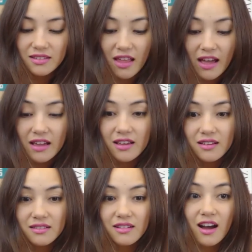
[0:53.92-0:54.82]
like
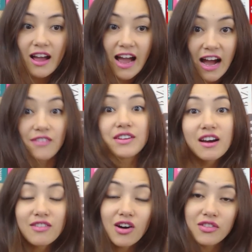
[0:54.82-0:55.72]
I have to
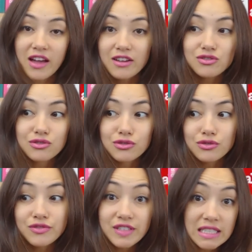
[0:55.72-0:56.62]
have all
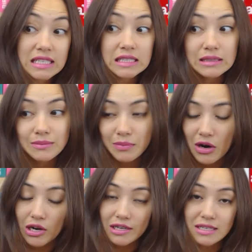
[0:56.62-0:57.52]
natural vegan
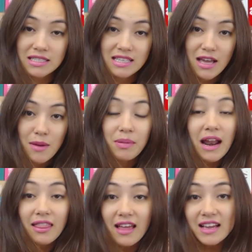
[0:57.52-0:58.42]
products.
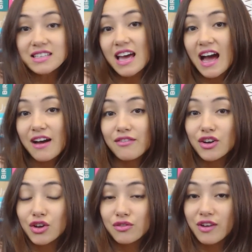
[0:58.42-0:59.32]
But I like to have
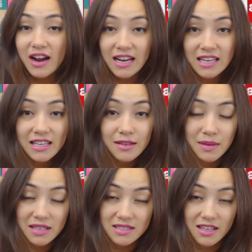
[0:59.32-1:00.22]
a good variety
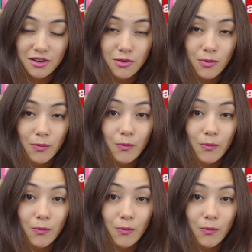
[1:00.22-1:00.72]
because I don't